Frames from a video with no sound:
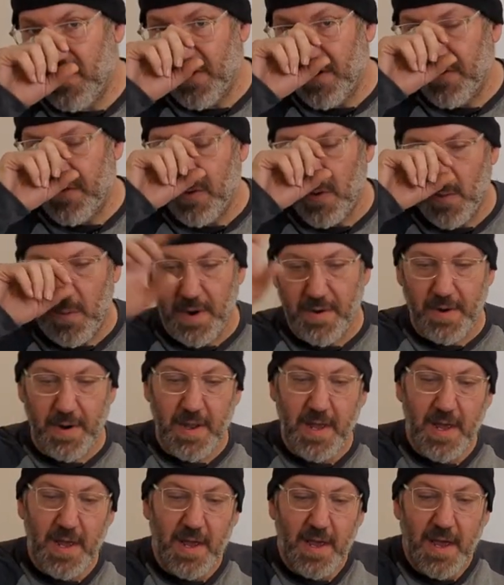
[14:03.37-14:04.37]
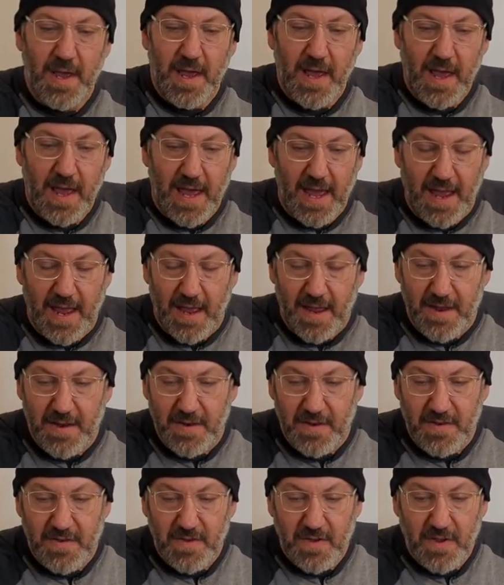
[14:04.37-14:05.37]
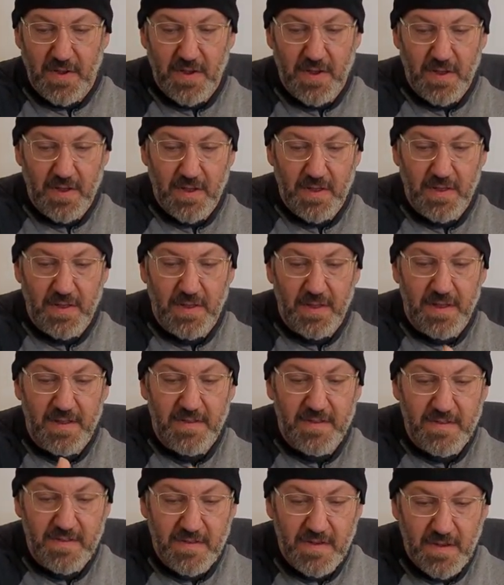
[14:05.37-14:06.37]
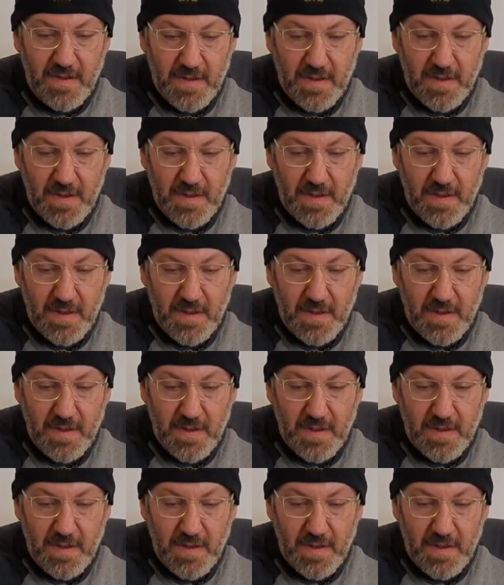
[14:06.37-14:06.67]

for those who are wondering. And let's,